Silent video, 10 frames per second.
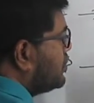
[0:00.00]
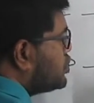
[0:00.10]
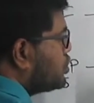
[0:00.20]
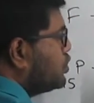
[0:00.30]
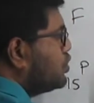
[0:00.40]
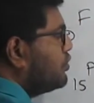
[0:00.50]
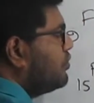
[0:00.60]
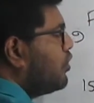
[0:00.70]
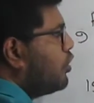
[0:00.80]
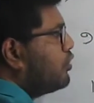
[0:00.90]
2,
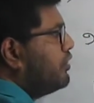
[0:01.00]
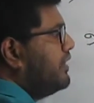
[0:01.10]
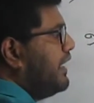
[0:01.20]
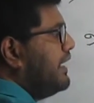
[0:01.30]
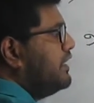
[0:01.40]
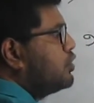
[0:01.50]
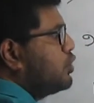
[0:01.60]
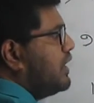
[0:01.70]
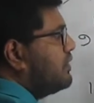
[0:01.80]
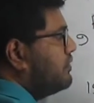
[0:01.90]
4, 10,
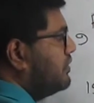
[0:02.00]
12.